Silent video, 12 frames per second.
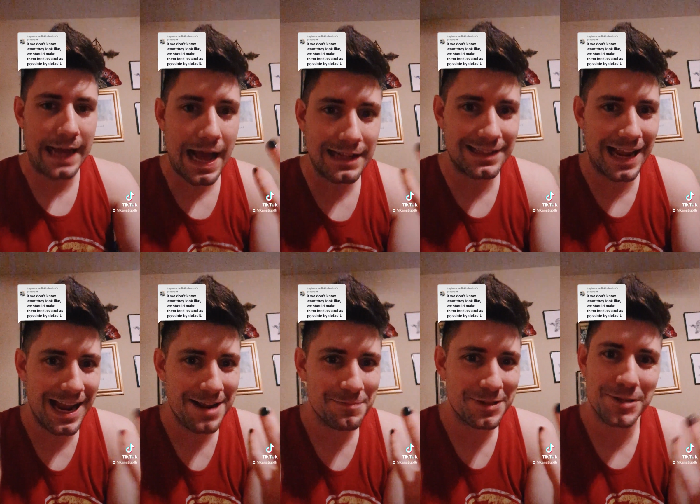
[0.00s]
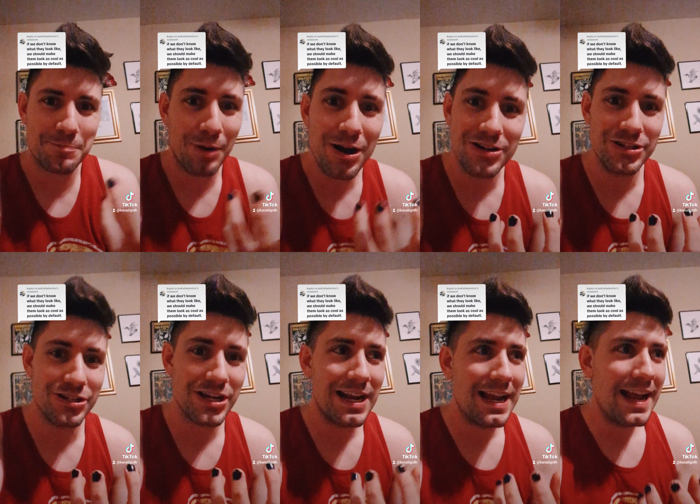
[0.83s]
goddamn
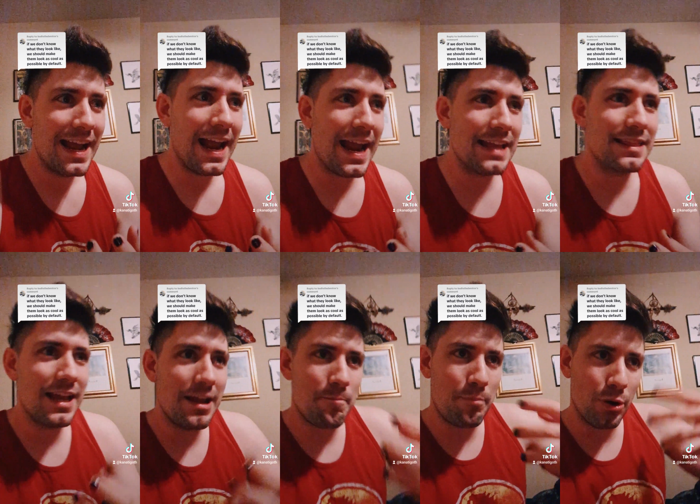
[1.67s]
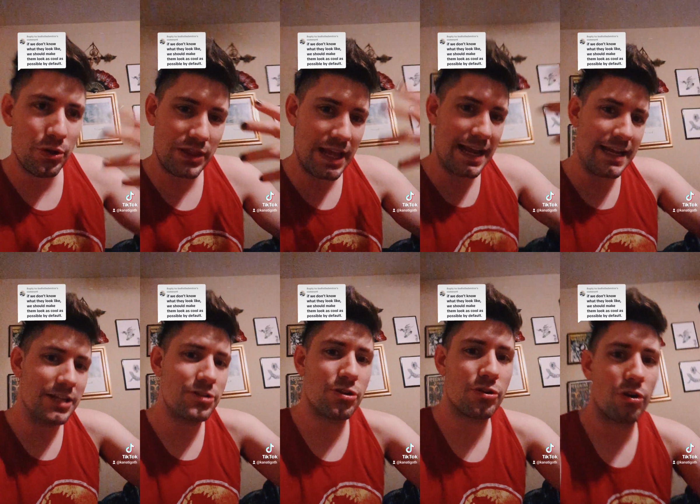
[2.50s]
sponge and they put that
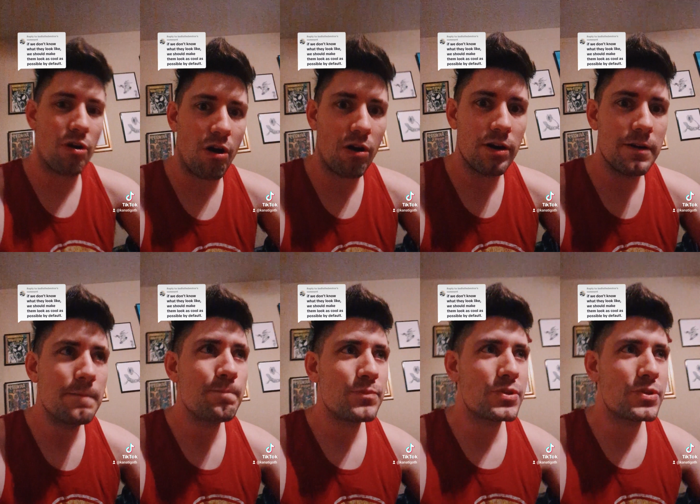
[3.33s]
into their art